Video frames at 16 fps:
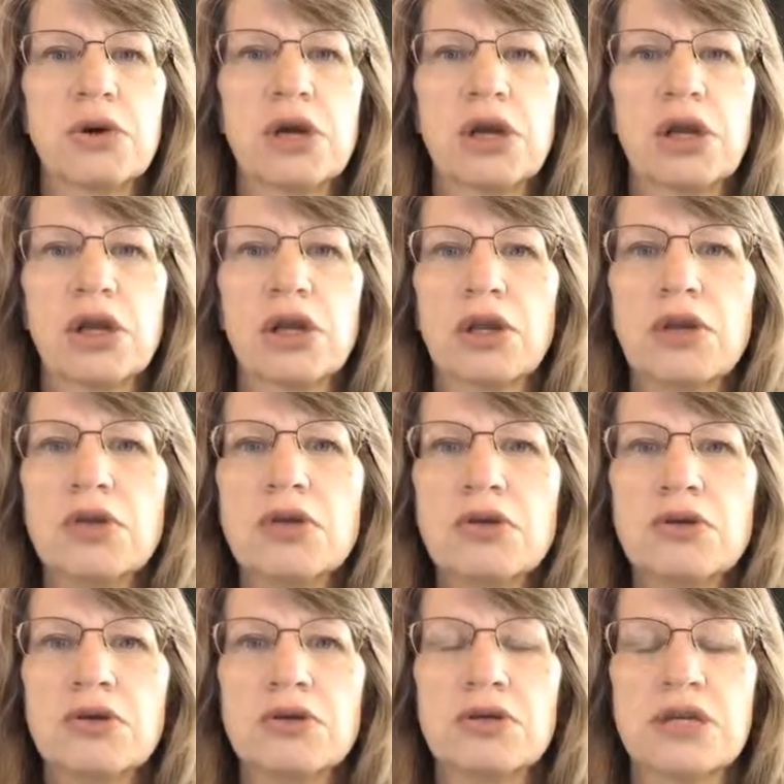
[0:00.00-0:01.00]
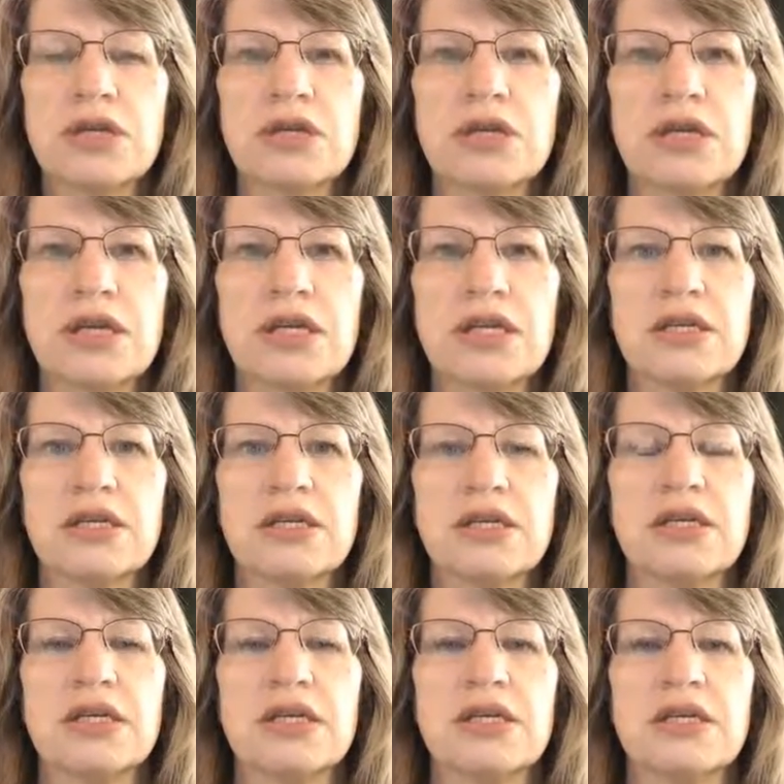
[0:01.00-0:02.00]
are going to lose Senate
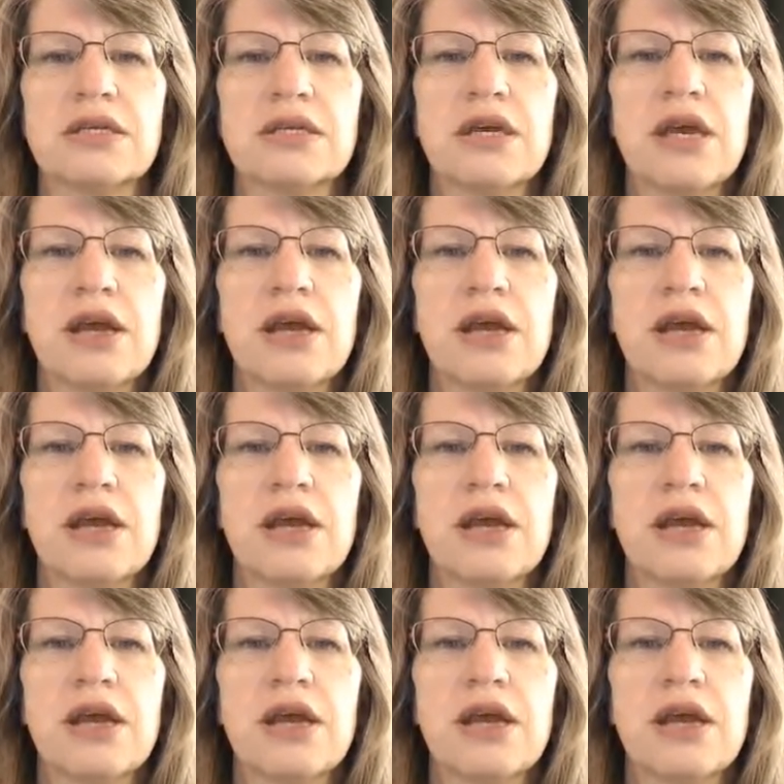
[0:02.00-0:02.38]
seats